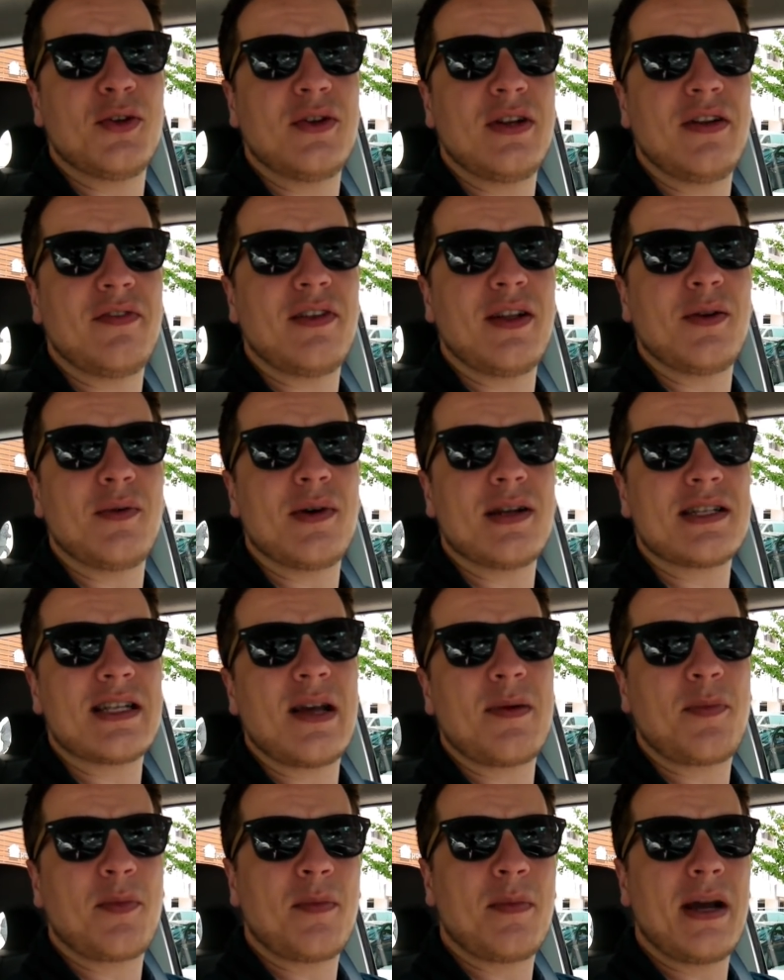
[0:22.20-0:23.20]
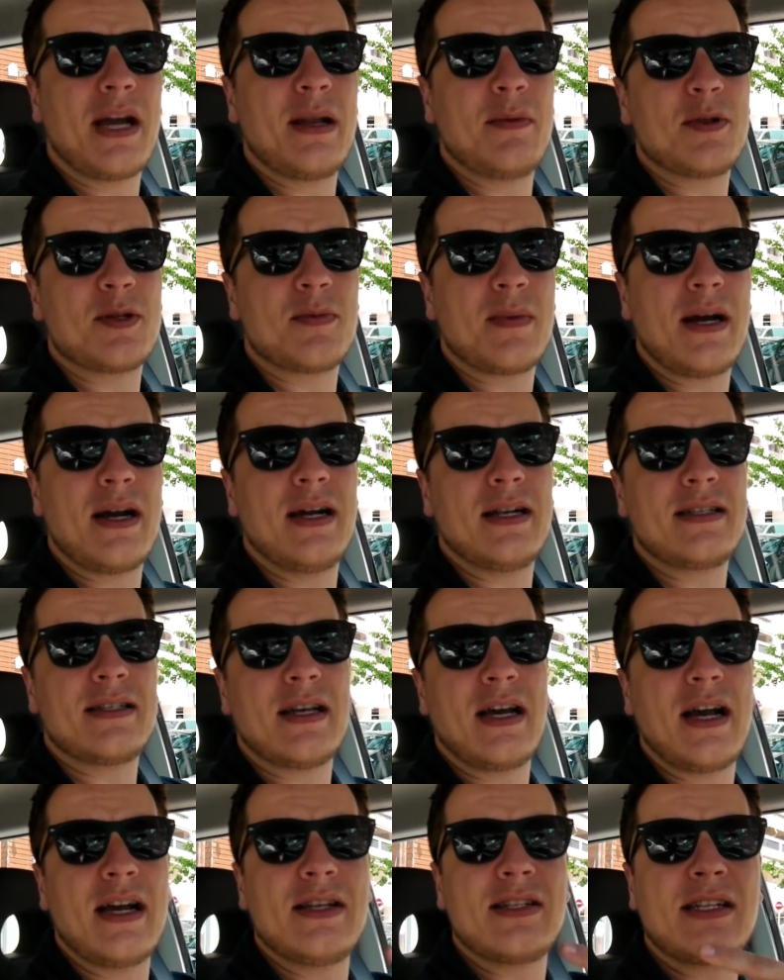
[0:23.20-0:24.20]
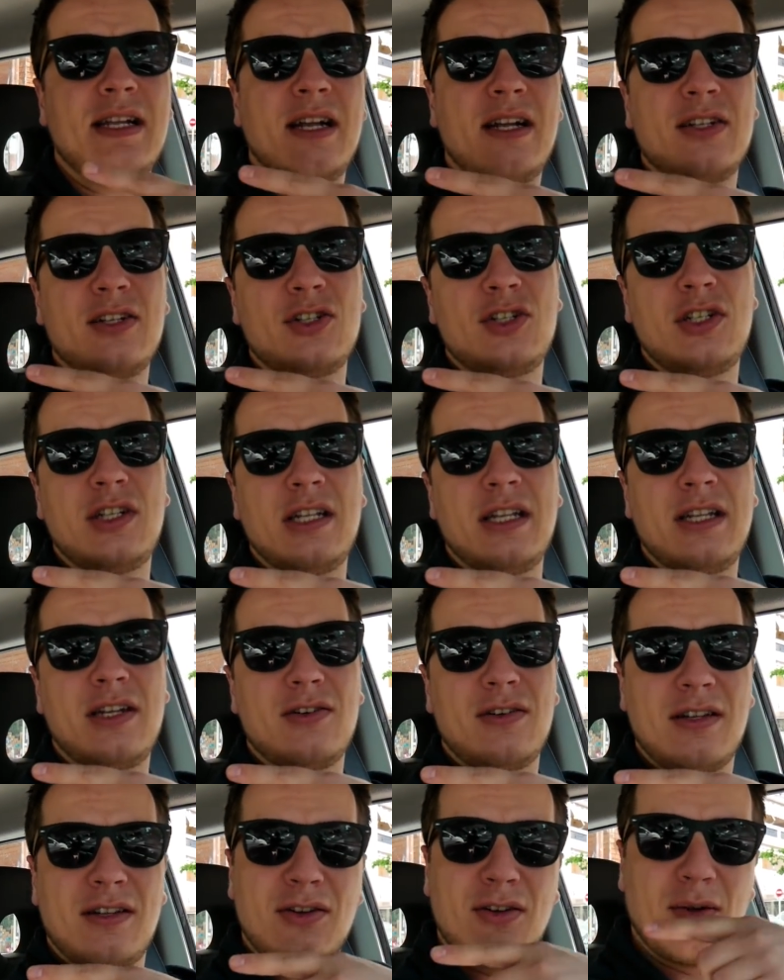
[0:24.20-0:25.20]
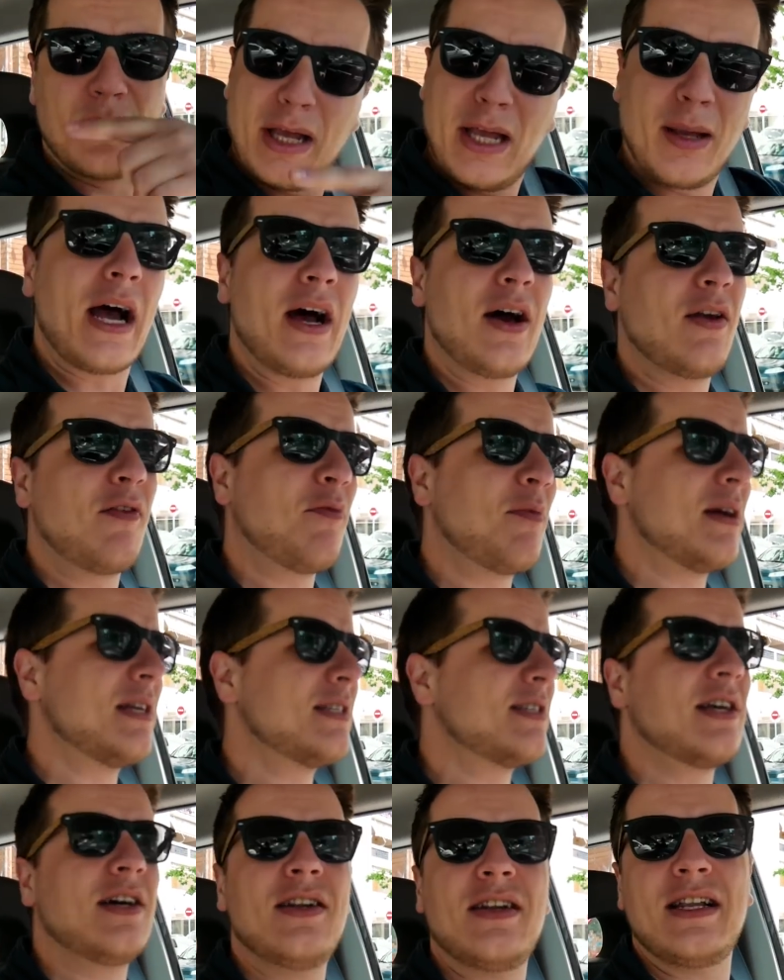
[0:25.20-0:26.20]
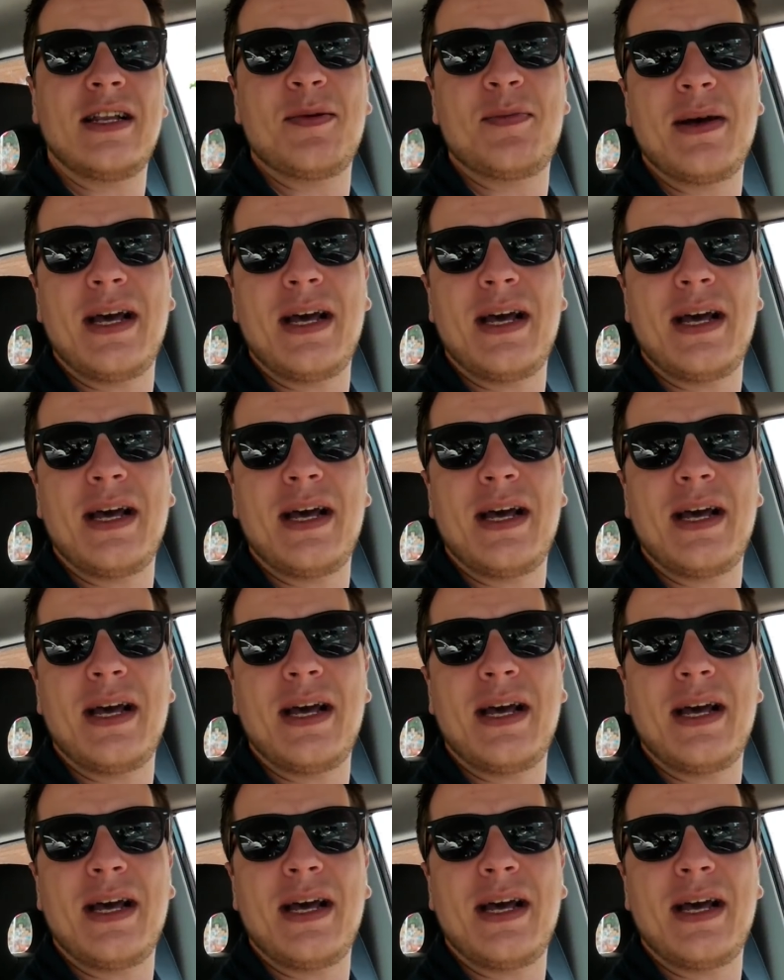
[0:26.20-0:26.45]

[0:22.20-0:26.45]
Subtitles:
evening. What is up? My name is Maarten. I scared this little out of my son in the